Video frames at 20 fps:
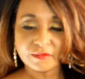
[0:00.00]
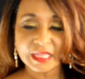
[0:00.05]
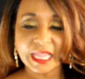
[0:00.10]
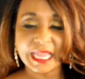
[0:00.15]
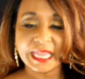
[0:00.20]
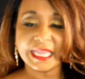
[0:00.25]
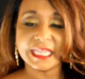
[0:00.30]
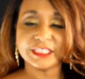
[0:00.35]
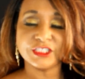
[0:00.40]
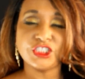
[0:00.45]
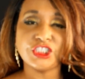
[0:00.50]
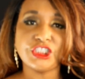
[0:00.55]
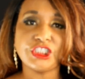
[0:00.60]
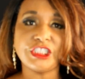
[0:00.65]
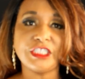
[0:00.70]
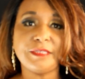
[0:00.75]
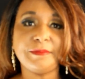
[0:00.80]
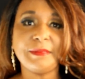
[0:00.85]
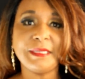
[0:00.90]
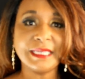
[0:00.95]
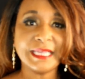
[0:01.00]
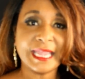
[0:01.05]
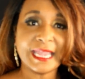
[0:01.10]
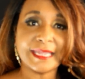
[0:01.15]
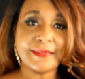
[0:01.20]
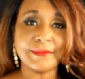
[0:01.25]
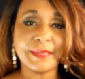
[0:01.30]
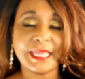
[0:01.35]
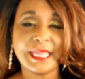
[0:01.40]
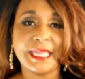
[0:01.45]
And she
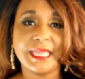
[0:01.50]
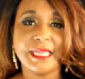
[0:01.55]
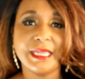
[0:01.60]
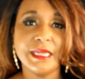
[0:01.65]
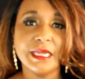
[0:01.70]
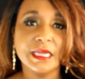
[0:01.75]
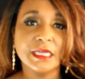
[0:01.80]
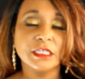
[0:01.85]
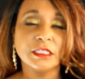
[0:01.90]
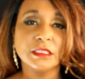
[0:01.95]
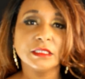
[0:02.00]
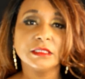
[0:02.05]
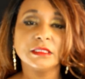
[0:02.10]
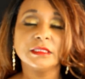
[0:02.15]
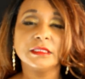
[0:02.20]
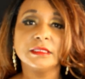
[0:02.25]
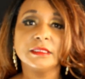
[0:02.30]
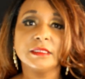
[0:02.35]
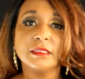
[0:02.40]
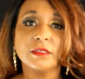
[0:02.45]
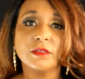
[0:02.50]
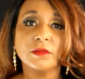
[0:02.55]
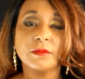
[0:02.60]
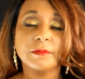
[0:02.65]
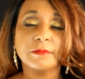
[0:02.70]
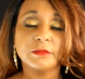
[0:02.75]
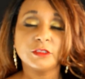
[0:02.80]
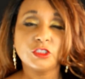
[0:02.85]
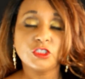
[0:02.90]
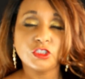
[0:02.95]
became a
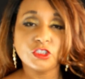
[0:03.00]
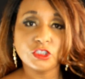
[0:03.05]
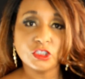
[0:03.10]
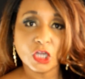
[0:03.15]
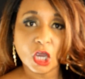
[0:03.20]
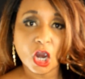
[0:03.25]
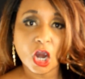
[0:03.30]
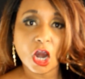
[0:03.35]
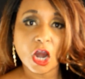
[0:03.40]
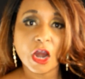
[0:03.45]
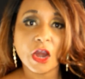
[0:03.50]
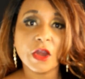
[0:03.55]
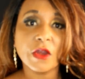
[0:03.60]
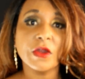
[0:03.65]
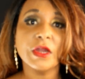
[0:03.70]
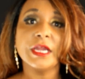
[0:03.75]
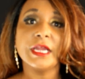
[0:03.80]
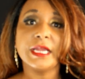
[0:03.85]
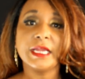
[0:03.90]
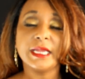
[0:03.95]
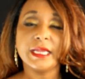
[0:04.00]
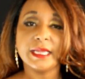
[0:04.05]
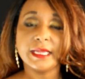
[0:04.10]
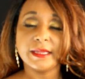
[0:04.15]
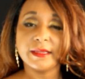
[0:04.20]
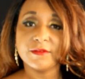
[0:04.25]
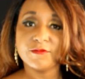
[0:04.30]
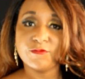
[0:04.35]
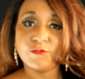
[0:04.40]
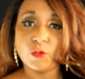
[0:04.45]
star
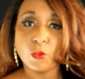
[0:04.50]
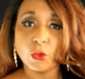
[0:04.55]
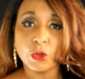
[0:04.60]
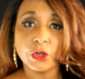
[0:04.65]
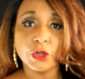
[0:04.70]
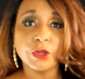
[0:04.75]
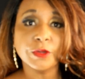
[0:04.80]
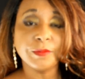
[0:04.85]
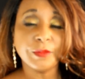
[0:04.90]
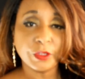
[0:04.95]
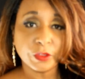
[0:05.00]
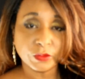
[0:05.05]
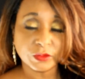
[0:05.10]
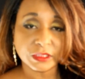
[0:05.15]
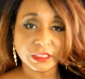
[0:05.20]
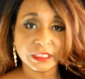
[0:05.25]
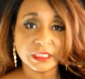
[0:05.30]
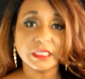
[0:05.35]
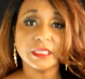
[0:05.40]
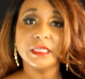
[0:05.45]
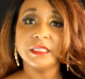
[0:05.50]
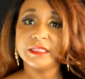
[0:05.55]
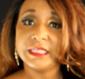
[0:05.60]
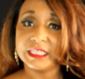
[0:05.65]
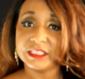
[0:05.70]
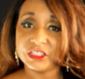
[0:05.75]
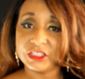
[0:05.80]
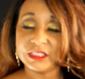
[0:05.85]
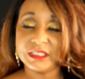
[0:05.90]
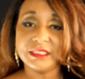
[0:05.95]
for her music
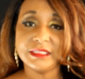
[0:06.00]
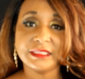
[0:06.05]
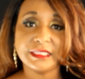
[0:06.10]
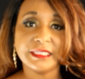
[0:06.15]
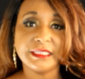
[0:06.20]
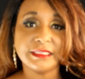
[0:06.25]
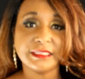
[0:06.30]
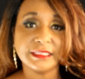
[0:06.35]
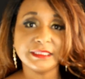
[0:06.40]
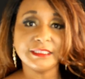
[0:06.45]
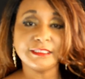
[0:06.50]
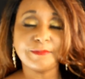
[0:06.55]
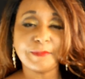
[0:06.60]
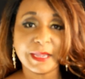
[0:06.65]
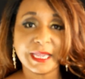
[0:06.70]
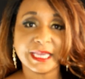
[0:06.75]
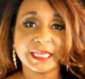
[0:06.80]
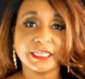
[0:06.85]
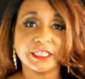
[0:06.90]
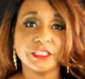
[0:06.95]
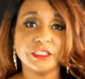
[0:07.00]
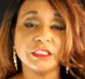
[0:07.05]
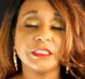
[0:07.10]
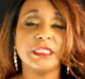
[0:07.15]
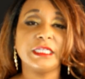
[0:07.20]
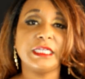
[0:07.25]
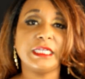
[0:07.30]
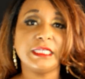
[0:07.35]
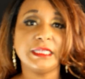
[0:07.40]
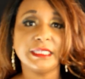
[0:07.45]
that she sings in Spanish
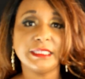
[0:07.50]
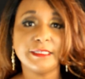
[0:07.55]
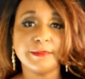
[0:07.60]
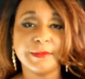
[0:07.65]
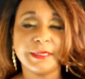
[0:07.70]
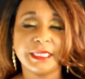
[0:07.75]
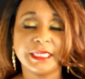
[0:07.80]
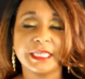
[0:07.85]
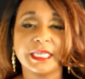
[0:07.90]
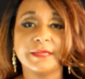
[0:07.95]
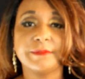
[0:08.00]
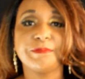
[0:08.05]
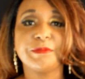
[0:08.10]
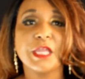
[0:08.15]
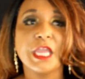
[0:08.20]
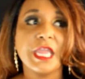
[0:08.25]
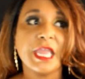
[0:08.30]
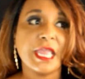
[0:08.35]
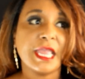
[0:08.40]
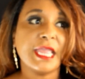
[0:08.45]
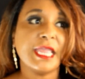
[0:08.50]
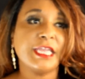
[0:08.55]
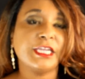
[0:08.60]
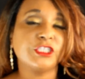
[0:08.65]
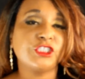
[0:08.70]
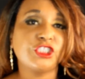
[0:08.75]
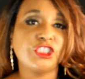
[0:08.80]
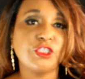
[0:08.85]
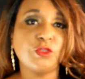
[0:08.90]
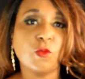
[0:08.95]
in the Dominican.
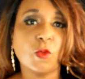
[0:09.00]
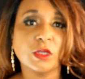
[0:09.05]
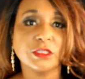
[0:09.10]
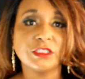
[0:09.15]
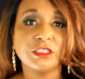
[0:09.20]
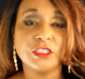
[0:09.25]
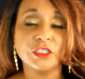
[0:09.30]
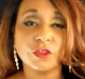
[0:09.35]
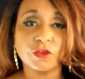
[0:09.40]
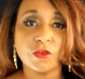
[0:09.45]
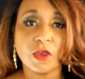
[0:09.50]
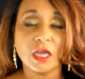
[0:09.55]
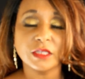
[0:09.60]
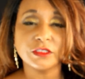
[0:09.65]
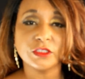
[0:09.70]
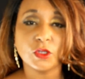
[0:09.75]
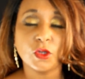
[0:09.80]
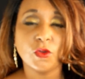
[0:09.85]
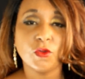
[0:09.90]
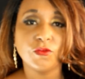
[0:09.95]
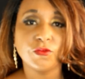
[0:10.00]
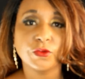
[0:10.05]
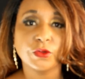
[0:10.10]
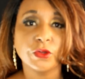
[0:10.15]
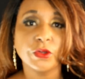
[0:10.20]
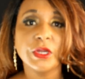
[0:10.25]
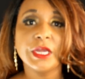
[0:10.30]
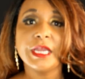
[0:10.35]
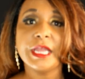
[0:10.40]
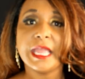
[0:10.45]
And she wants to cross
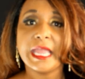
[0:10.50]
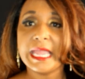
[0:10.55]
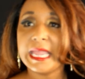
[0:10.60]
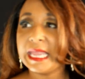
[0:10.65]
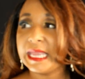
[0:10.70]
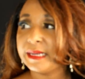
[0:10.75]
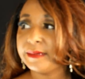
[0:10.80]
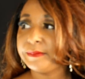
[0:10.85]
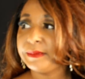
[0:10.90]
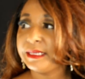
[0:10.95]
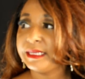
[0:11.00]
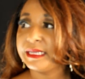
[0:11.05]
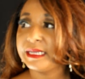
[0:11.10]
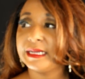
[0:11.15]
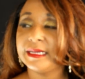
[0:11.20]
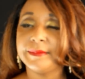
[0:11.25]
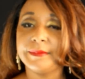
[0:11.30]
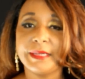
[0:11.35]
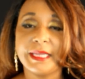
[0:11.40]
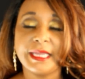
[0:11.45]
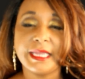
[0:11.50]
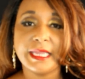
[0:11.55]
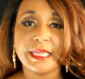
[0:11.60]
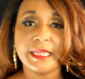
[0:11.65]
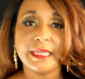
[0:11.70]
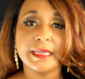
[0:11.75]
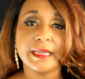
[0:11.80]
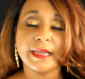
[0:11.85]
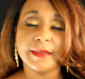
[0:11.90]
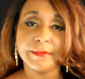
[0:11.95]
over and become
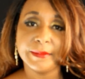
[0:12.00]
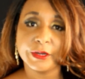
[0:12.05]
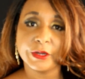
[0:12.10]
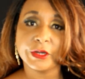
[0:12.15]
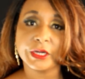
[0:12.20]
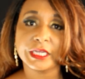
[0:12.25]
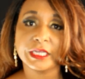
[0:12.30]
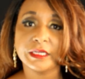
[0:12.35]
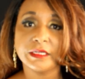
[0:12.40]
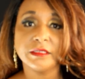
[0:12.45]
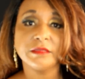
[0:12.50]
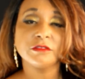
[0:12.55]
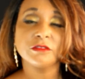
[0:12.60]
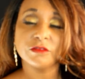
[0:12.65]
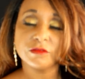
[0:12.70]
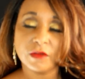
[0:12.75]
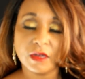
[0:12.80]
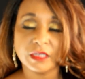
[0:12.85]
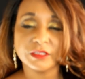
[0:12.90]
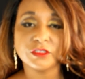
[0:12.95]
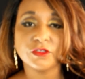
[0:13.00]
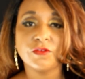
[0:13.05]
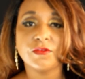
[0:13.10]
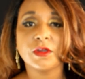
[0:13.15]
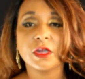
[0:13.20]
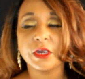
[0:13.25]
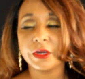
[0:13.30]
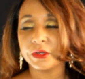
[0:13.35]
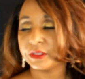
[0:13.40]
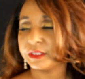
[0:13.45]
an American
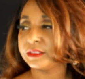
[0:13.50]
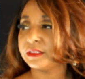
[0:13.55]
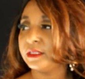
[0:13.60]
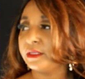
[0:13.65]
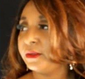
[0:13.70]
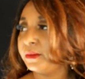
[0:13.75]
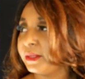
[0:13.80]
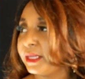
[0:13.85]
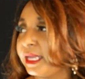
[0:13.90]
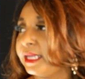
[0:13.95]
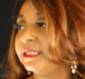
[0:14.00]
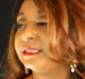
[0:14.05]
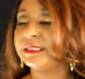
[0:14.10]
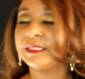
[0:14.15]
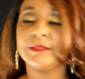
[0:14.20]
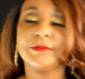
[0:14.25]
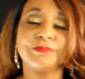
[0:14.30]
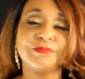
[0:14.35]
crossover artist. Okay, so.